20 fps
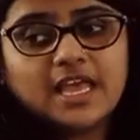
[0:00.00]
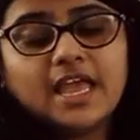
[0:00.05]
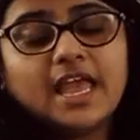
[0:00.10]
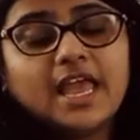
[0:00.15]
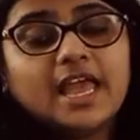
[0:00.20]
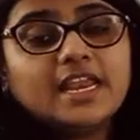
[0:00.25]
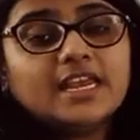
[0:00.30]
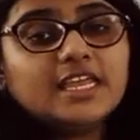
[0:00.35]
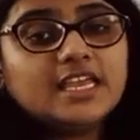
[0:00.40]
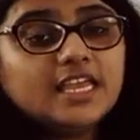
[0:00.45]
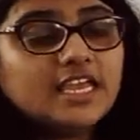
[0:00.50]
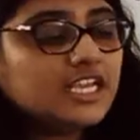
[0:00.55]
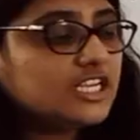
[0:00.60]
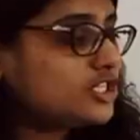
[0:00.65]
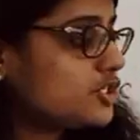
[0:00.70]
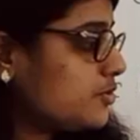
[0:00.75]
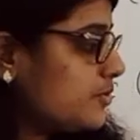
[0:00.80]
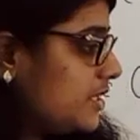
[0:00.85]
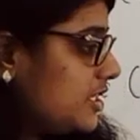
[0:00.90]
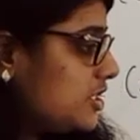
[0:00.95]
And
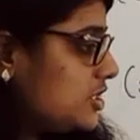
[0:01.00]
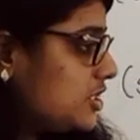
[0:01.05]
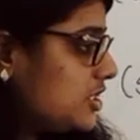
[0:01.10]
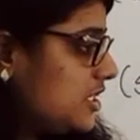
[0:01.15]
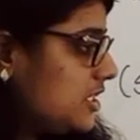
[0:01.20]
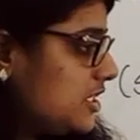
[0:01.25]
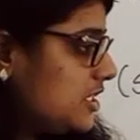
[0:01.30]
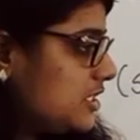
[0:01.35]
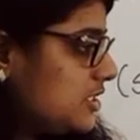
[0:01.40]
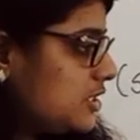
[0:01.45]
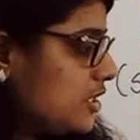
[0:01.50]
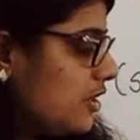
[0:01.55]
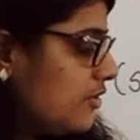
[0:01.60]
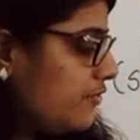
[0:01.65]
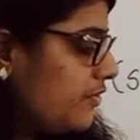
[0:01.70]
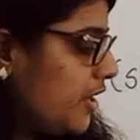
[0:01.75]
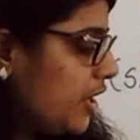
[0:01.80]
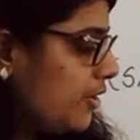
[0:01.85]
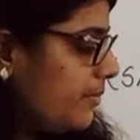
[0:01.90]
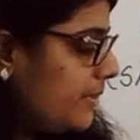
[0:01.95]
each question is of
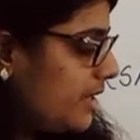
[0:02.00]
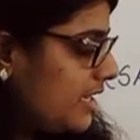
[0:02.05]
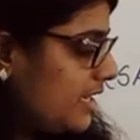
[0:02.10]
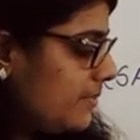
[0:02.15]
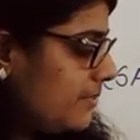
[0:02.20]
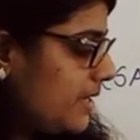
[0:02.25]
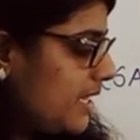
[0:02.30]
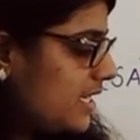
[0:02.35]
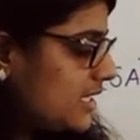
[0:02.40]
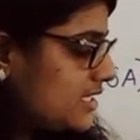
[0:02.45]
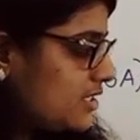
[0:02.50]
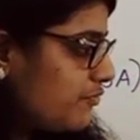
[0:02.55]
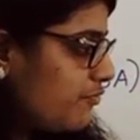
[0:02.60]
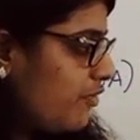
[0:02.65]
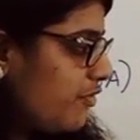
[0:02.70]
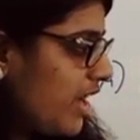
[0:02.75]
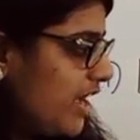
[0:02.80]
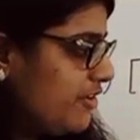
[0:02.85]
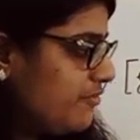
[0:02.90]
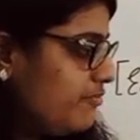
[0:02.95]
how many marks?
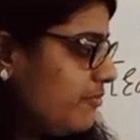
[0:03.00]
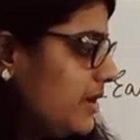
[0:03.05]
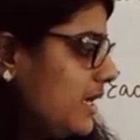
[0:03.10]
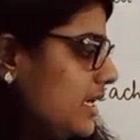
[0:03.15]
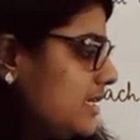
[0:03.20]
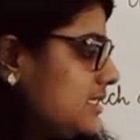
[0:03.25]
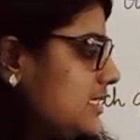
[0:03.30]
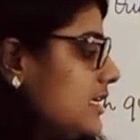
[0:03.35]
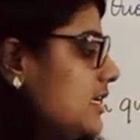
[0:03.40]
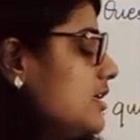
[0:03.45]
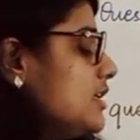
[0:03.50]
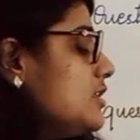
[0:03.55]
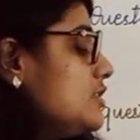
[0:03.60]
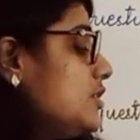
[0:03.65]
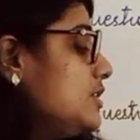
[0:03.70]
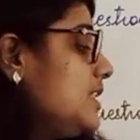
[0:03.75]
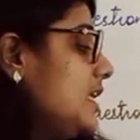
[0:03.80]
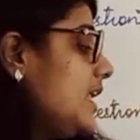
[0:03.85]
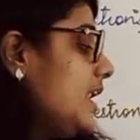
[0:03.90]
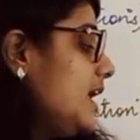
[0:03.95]
5 marks.
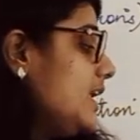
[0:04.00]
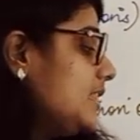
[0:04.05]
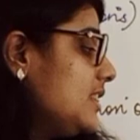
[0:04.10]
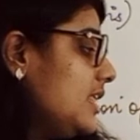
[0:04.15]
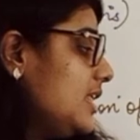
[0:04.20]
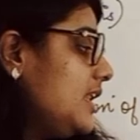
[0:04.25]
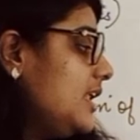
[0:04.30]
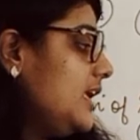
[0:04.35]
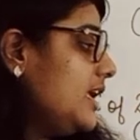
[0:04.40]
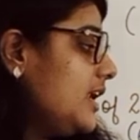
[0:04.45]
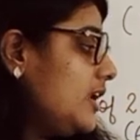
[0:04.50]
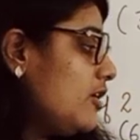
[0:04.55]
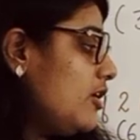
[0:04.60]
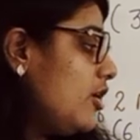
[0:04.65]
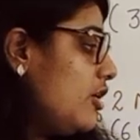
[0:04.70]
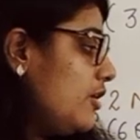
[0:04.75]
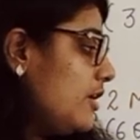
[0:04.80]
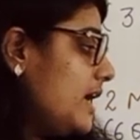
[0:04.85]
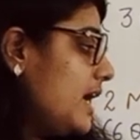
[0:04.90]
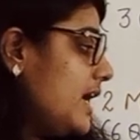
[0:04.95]
So there are 3
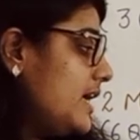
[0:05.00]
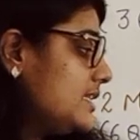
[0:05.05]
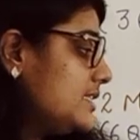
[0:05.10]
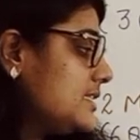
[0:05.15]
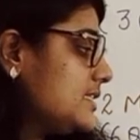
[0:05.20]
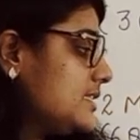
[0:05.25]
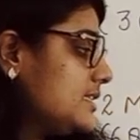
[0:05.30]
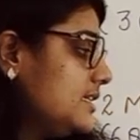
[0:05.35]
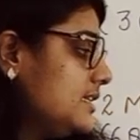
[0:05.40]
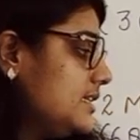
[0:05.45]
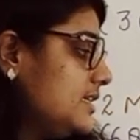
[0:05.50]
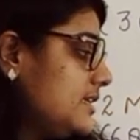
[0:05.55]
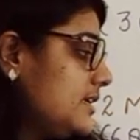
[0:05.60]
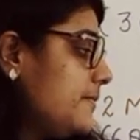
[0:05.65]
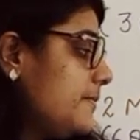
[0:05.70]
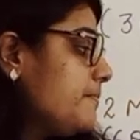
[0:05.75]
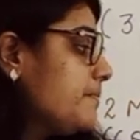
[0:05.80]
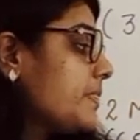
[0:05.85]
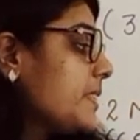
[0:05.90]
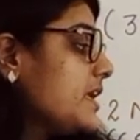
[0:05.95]
long
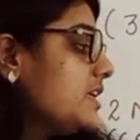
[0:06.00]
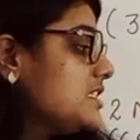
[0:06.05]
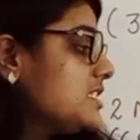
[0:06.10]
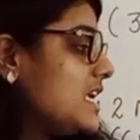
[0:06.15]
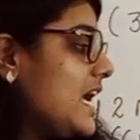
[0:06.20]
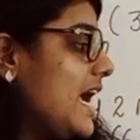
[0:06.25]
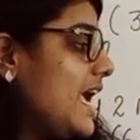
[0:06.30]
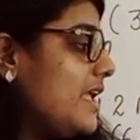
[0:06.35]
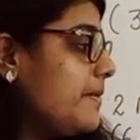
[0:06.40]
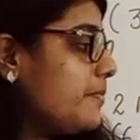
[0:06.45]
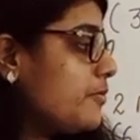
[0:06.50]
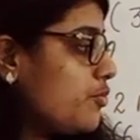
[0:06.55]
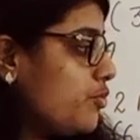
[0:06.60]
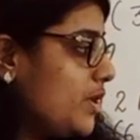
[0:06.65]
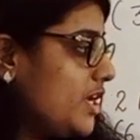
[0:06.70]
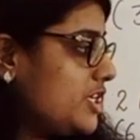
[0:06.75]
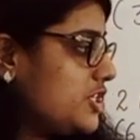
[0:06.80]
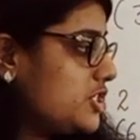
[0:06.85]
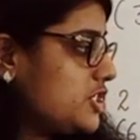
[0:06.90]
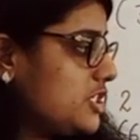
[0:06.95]
answer type
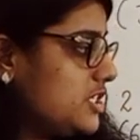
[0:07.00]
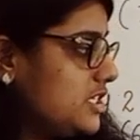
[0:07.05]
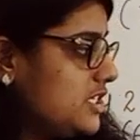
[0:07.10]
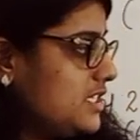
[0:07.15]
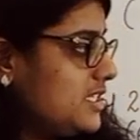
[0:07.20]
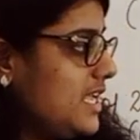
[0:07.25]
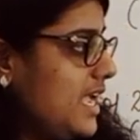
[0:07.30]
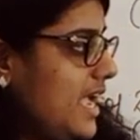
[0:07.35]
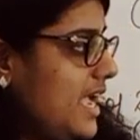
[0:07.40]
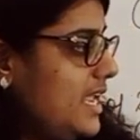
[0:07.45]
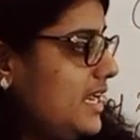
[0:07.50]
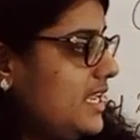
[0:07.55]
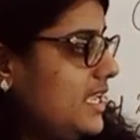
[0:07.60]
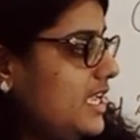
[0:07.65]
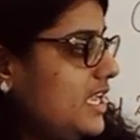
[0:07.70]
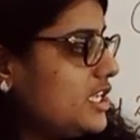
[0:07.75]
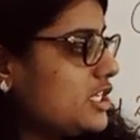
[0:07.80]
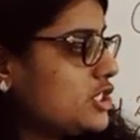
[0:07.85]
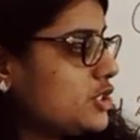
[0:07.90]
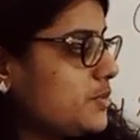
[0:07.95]
questions, and
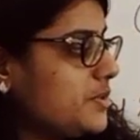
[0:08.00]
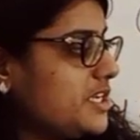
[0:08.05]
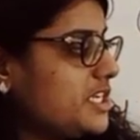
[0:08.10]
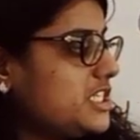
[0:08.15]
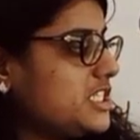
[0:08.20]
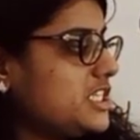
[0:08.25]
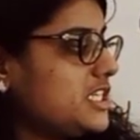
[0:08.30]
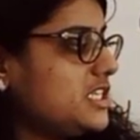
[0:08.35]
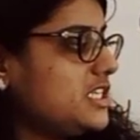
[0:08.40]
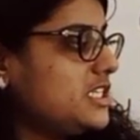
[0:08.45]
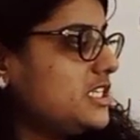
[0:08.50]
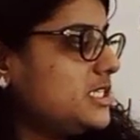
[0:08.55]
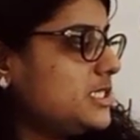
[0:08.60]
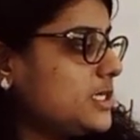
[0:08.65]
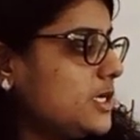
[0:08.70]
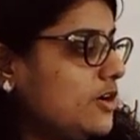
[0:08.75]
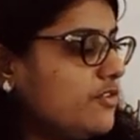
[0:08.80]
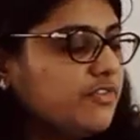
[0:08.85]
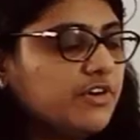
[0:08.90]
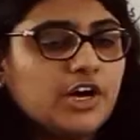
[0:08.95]
each question is
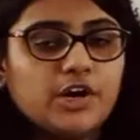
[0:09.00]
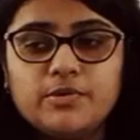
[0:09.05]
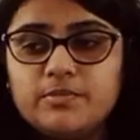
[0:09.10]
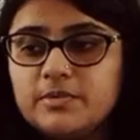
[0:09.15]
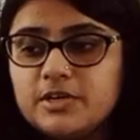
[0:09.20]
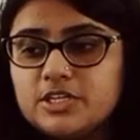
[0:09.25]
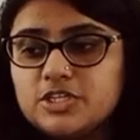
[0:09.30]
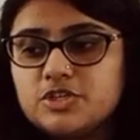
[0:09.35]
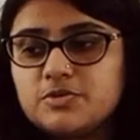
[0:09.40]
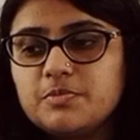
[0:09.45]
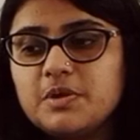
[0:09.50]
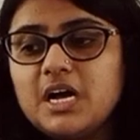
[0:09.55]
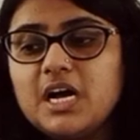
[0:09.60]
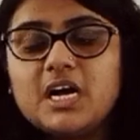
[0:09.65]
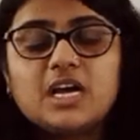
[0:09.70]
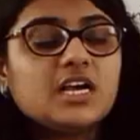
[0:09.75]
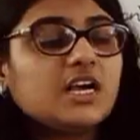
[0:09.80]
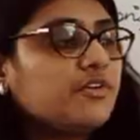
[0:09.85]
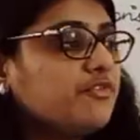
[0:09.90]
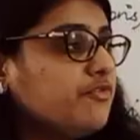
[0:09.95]
of how much
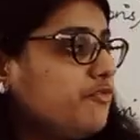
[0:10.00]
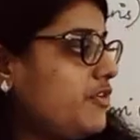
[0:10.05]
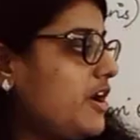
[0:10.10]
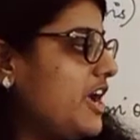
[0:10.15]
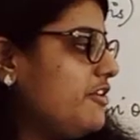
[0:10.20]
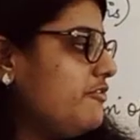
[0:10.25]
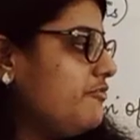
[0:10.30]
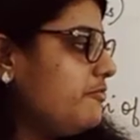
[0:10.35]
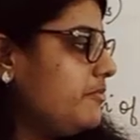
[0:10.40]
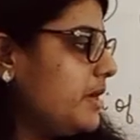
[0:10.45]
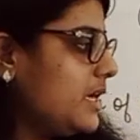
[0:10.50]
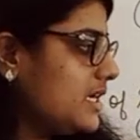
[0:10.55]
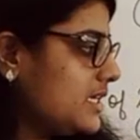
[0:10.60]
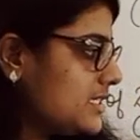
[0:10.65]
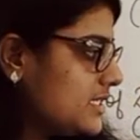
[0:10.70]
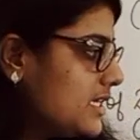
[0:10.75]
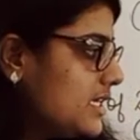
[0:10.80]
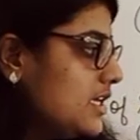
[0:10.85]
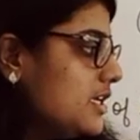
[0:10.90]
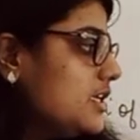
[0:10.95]
mark? 5 marks.